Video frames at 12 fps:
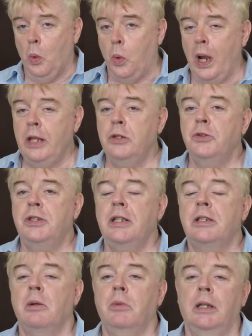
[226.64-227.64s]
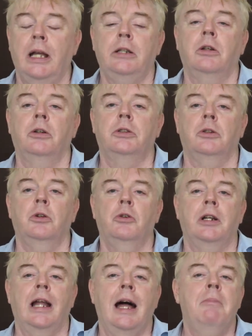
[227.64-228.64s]
When you see someone like Dr.
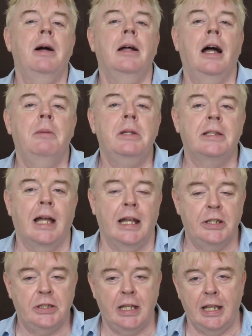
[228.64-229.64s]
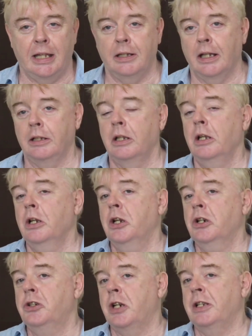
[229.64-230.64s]
Oren Amitay saying that
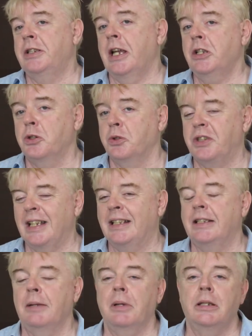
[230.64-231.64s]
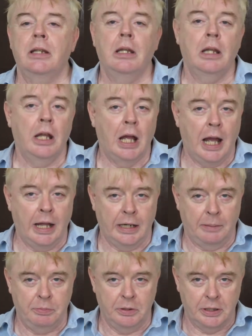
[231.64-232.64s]
transsexuals exhibit,
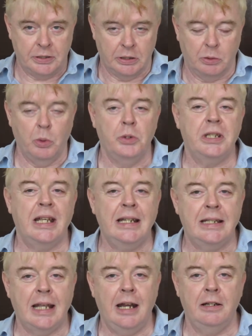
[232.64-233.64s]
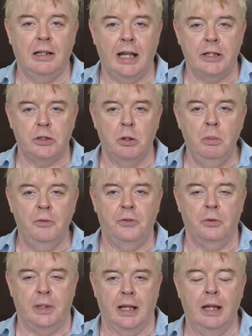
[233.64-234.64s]
and I put this in quotes, internalized
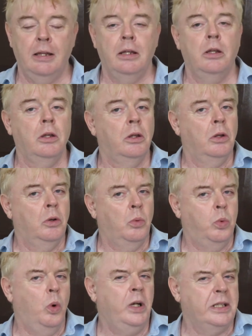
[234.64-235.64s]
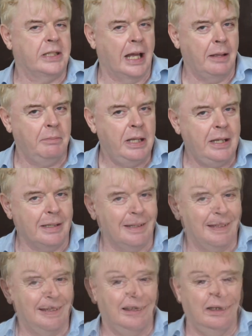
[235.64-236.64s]
homophobia, what does that mean?
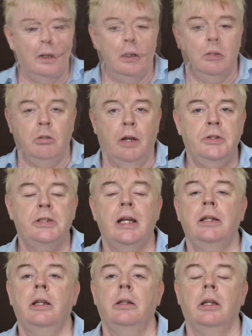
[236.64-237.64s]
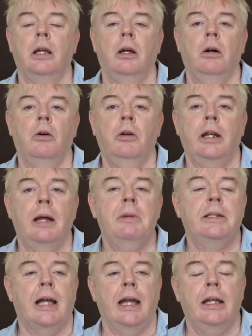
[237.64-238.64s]
You understand that uh, Oren
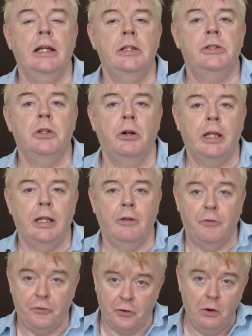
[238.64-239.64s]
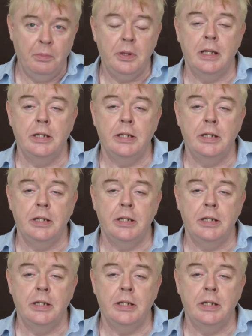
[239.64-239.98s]
Amitay is talking from